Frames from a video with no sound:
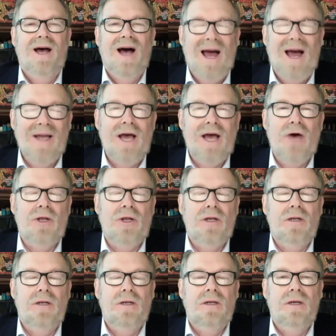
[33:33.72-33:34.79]
I doubt it.
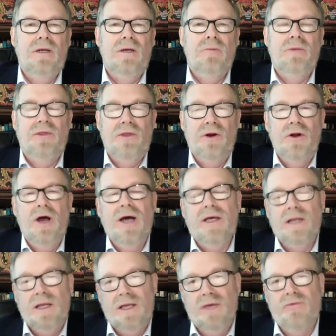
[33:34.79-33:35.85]
But they're not
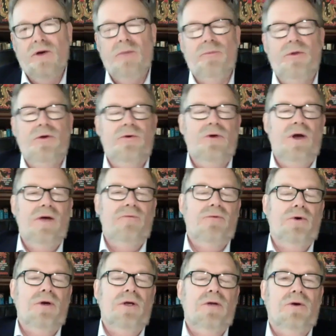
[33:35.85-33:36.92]
going to give up their drive
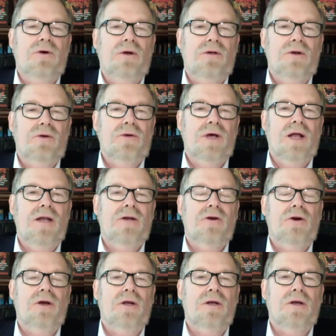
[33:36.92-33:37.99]
for
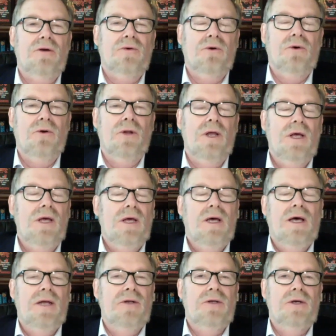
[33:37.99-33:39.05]
totalitarian control
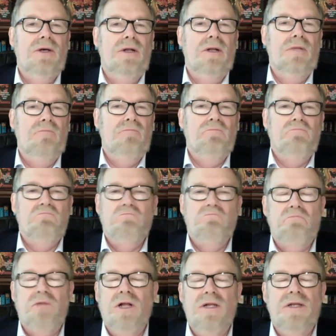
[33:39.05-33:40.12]
until
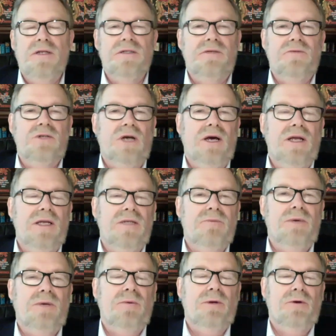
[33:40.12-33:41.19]
millions of Chinese
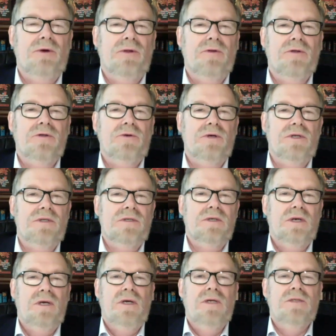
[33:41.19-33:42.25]
people are in the streets
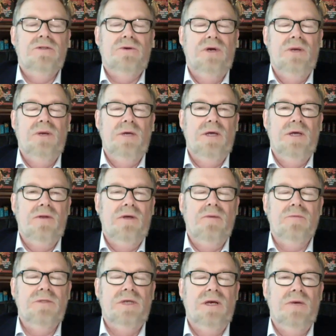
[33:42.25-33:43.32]
screaming at
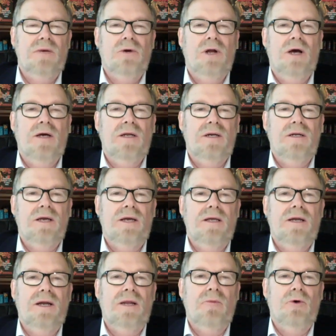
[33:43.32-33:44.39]
them, saying, we're not going to take it
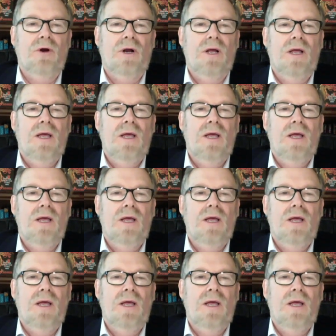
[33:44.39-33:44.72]
anymore.